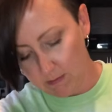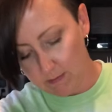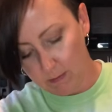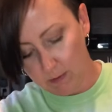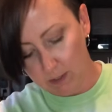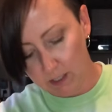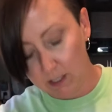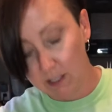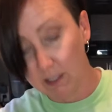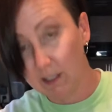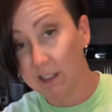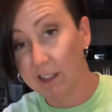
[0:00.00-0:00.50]

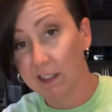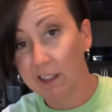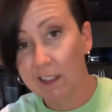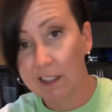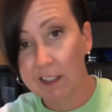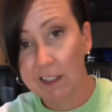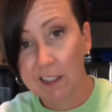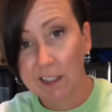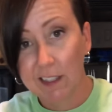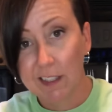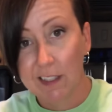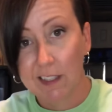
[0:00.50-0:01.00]
which
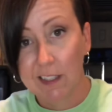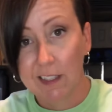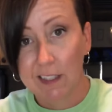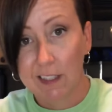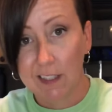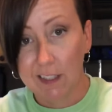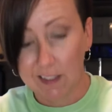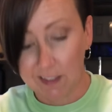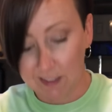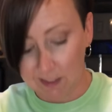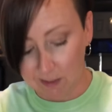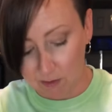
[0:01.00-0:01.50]

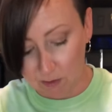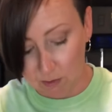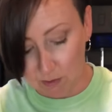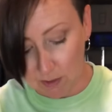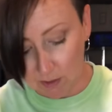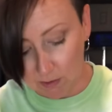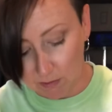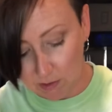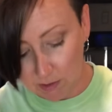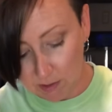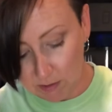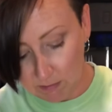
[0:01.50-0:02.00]
it sounds
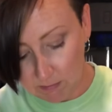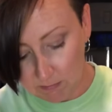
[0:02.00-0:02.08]
gross.